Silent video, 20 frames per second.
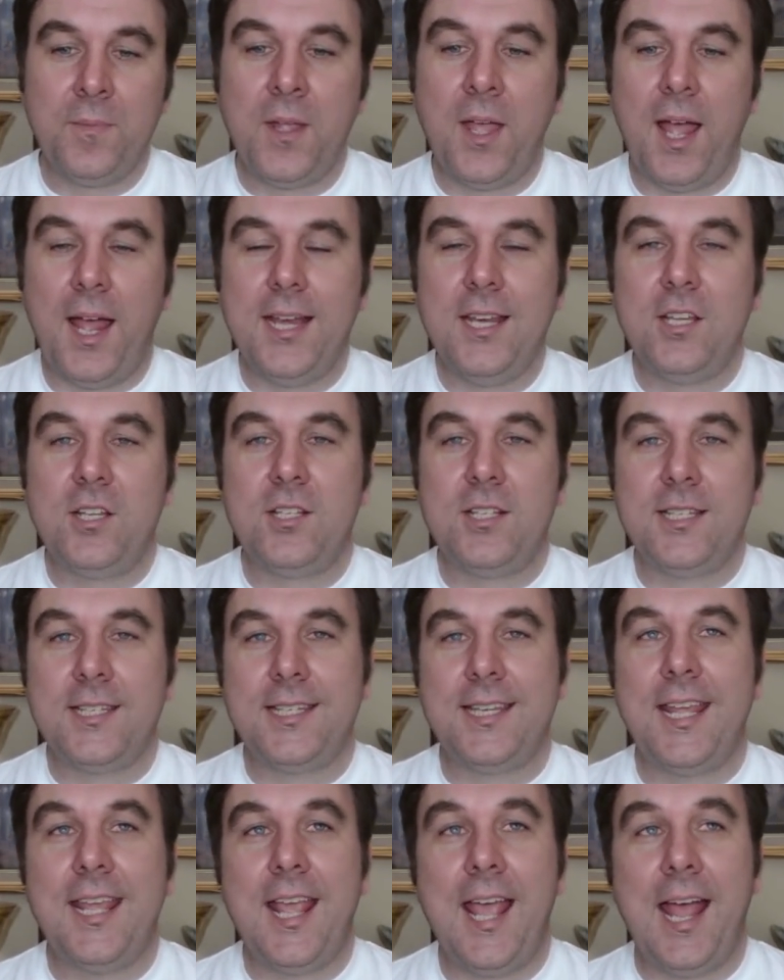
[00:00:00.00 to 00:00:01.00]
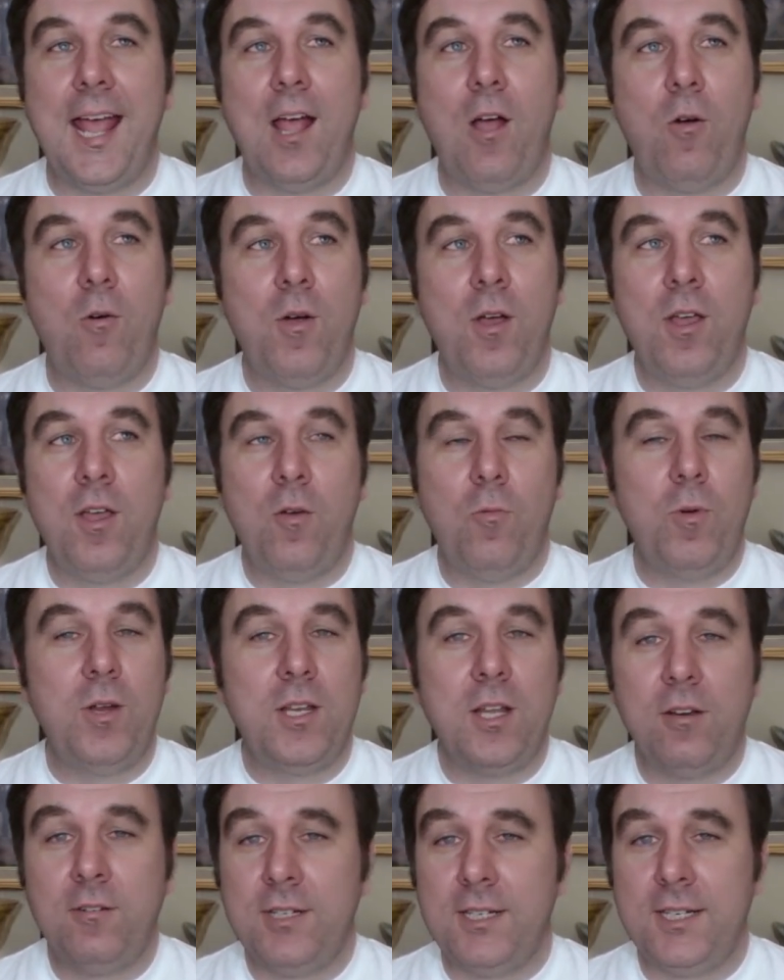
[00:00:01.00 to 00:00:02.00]
And you can see how we
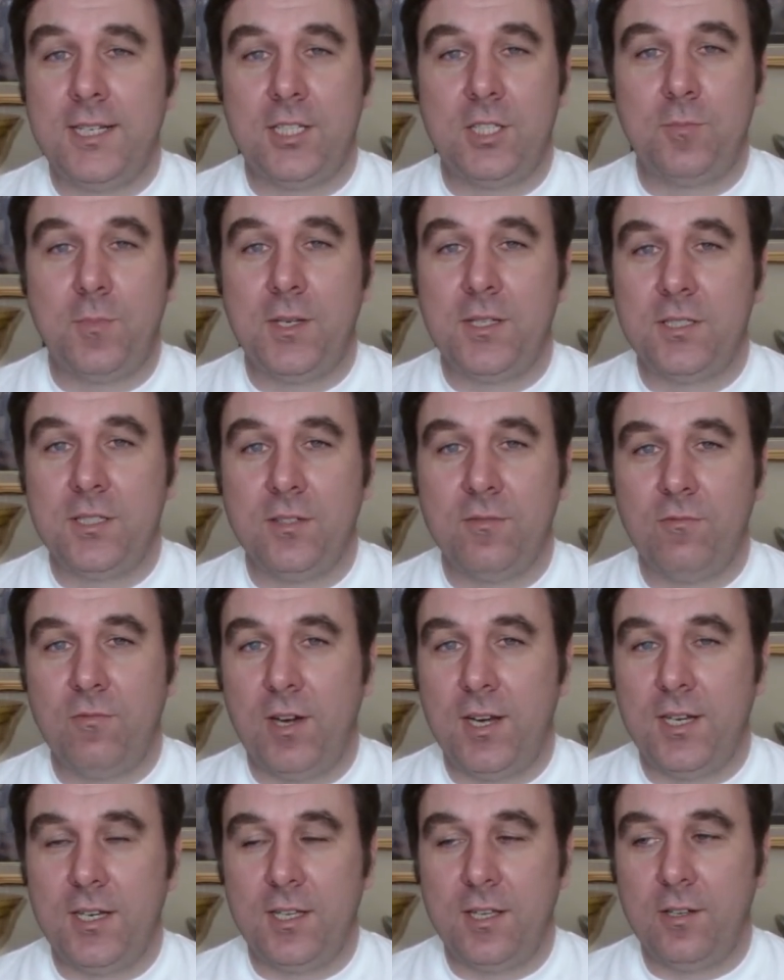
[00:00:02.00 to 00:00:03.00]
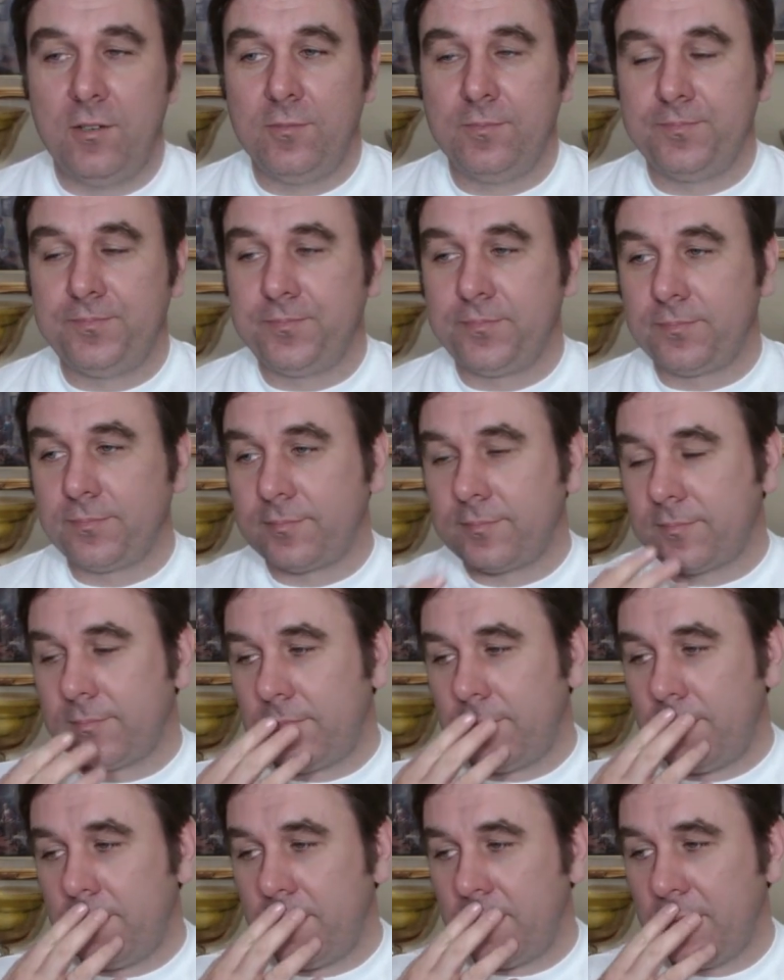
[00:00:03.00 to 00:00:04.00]
don't need expensive radio
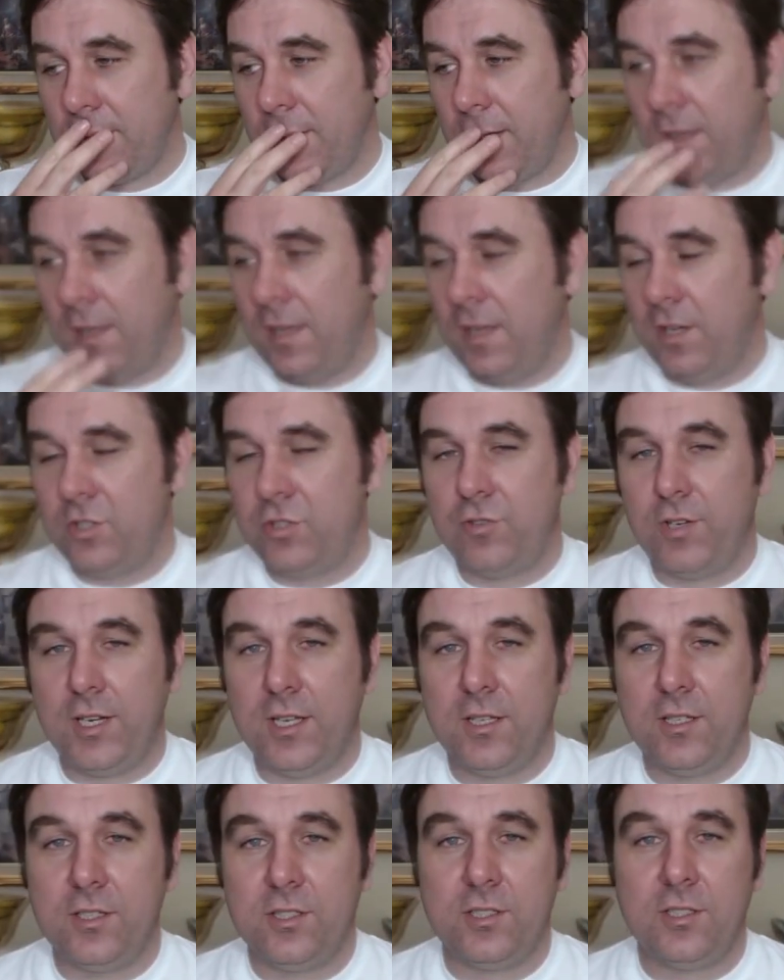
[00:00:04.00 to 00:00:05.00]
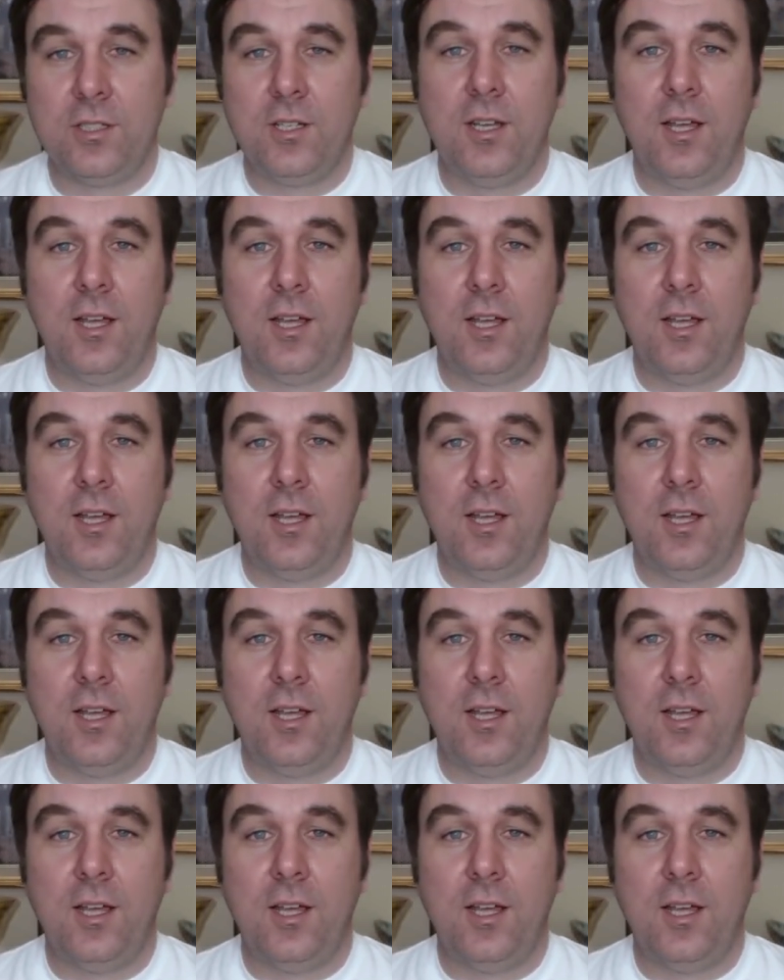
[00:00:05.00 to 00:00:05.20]
Uh, triggers.